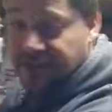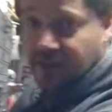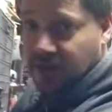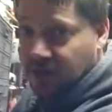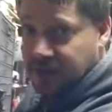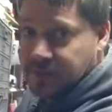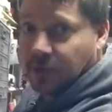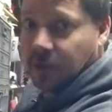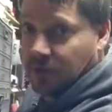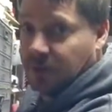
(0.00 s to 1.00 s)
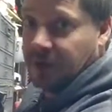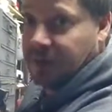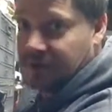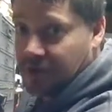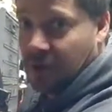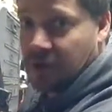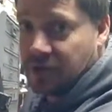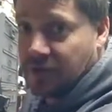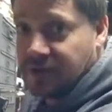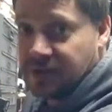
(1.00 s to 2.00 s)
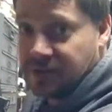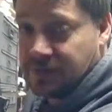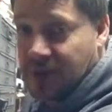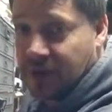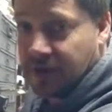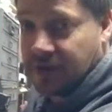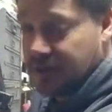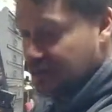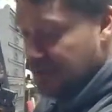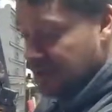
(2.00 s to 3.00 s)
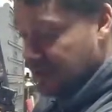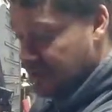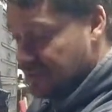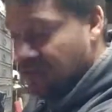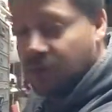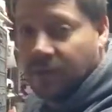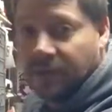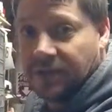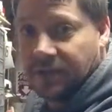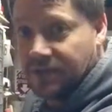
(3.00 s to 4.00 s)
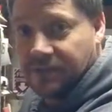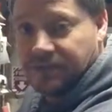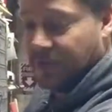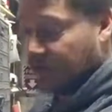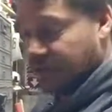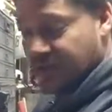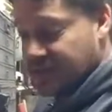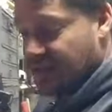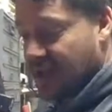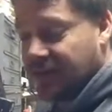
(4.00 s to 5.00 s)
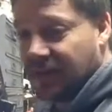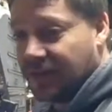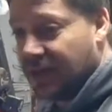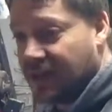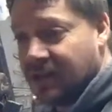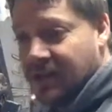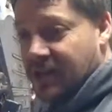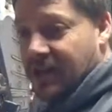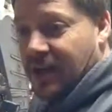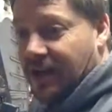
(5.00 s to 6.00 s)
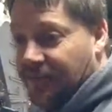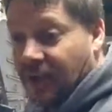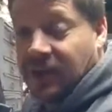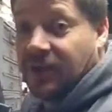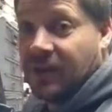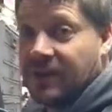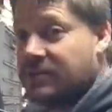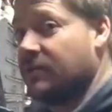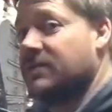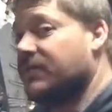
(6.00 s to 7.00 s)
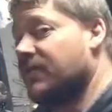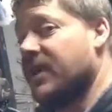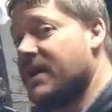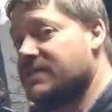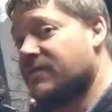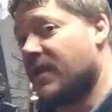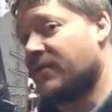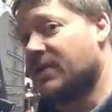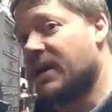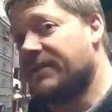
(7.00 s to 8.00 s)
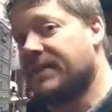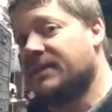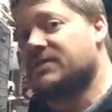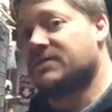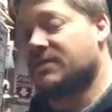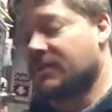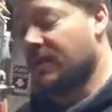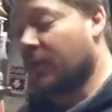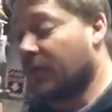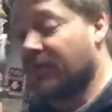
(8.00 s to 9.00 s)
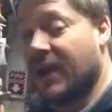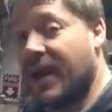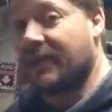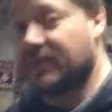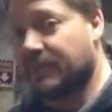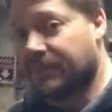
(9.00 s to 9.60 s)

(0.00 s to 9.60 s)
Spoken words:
here, at least put a little bit of a charge on this battery. It's a new one. It doesn't have anything. Funny thing is, though, is if you guys have ever done this, or if you haven't,